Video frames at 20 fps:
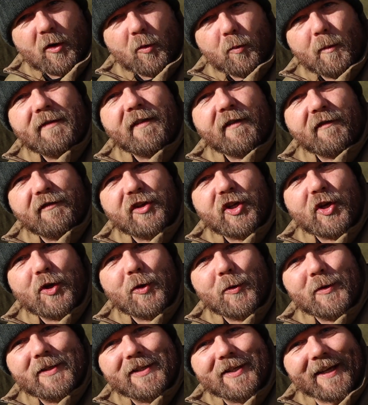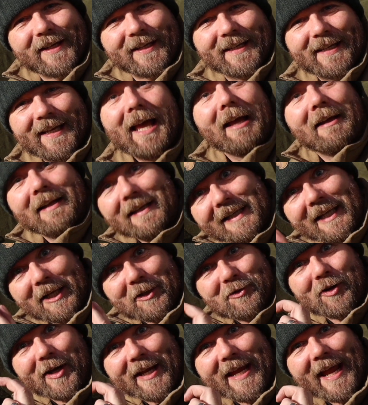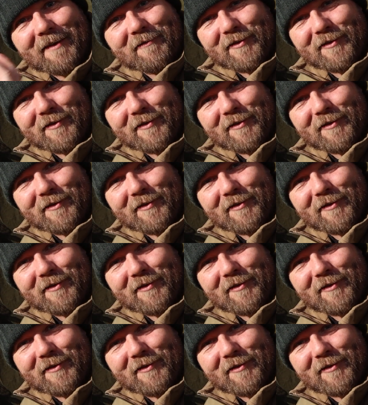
with a view to, literally a